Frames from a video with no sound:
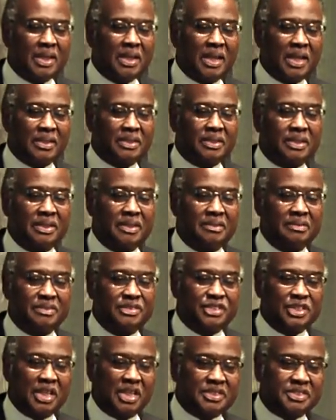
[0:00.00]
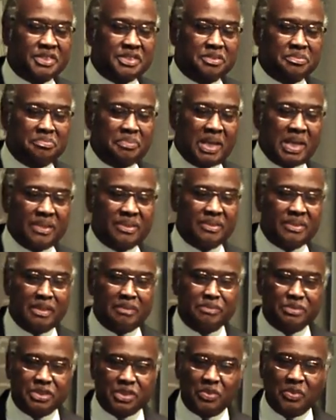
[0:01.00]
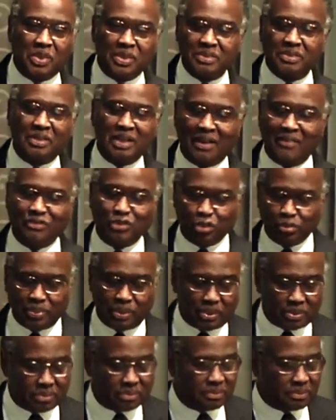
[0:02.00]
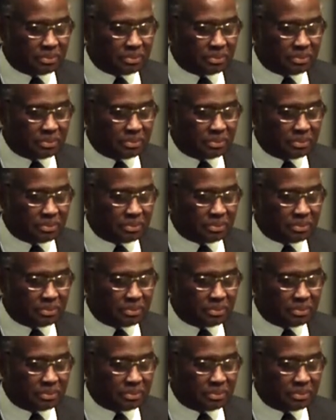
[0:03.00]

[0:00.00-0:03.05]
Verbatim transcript: it can just make them so uncomfortable.